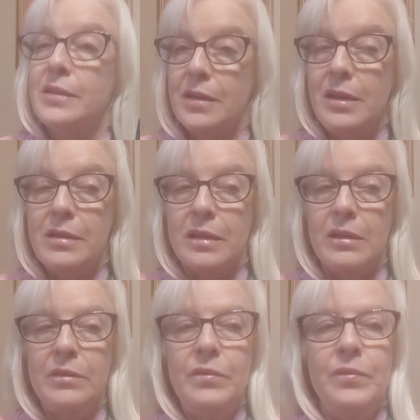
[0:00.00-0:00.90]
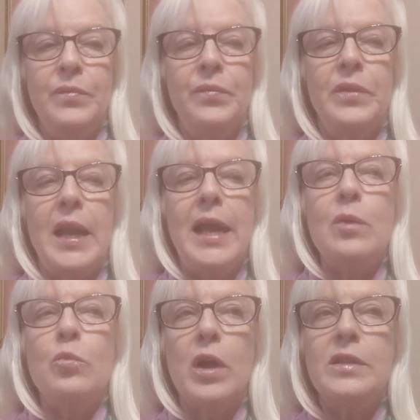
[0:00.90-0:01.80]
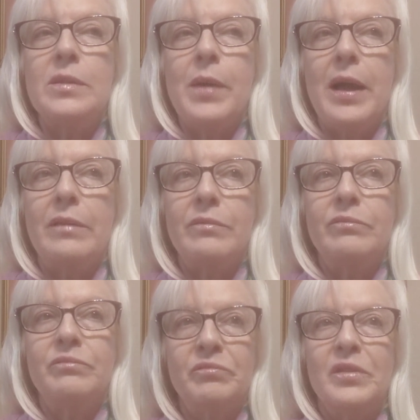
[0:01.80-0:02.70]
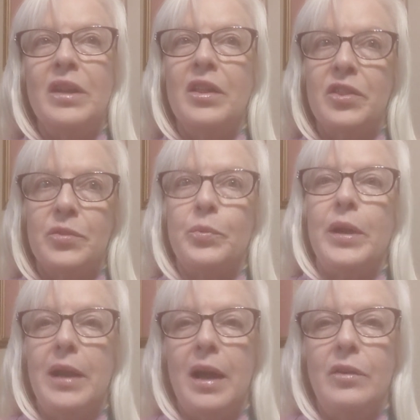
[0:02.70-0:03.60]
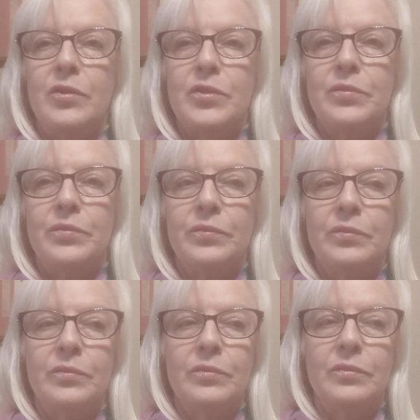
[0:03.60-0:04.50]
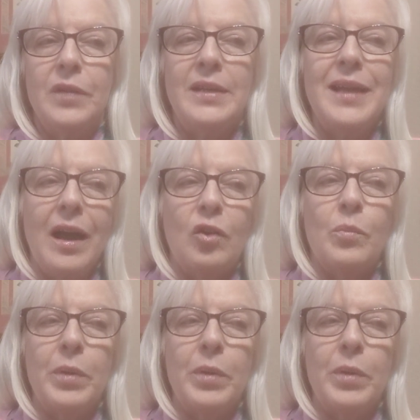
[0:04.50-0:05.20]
season, It runs about $3, $1 a